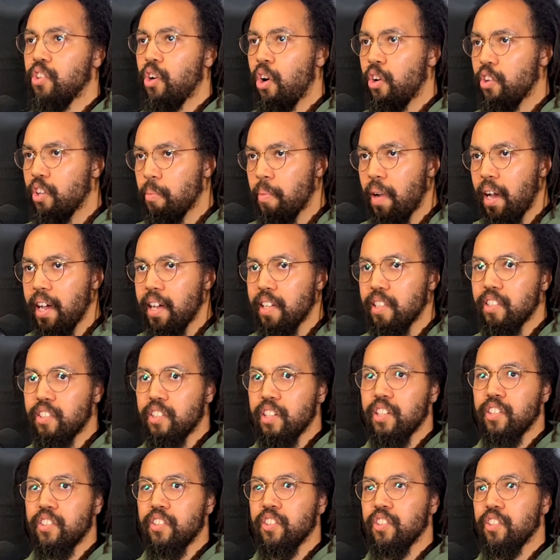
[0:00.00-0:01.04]
honour my
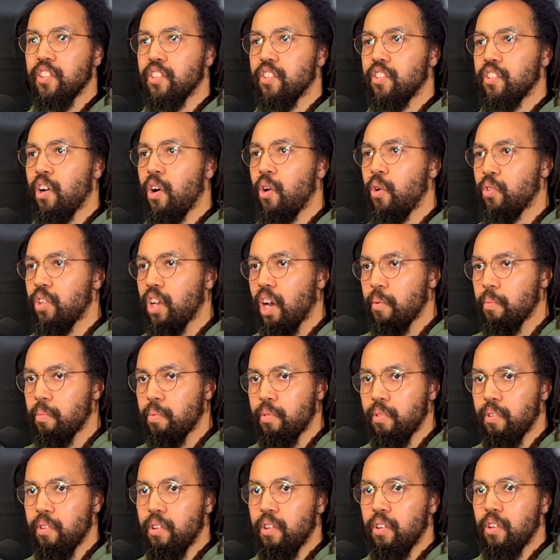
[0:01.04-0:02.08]
ancestors and to hold
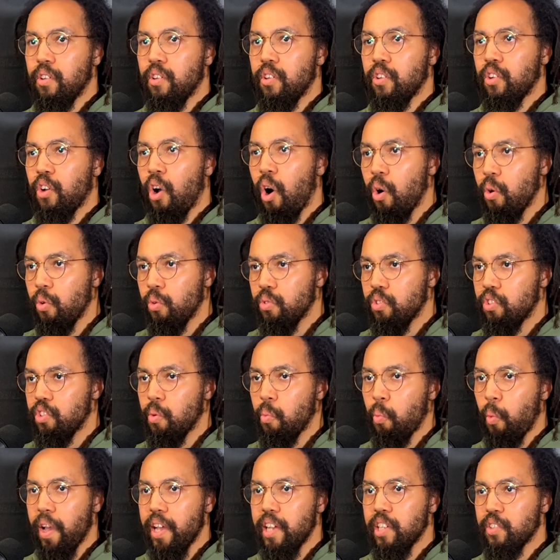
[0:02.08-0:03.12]
up codes
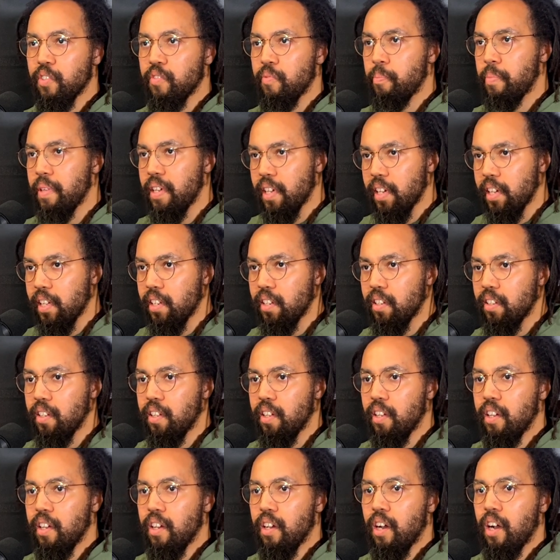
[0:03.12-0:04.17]
and ways of being,
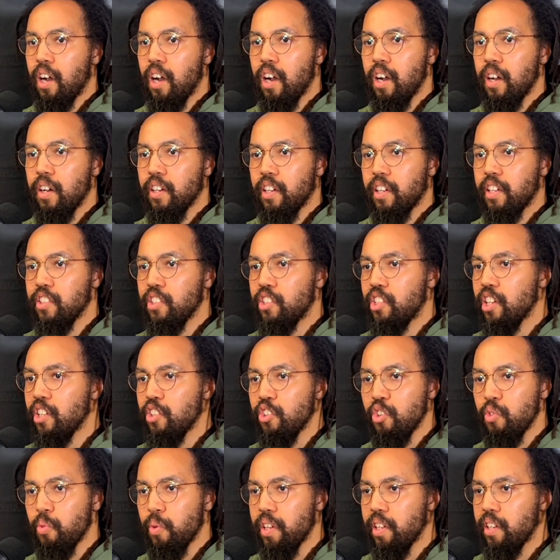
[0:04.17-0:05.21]

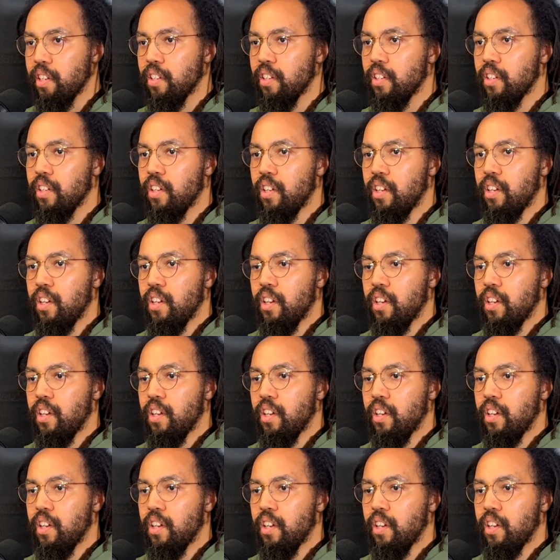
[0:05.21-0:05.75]
continuing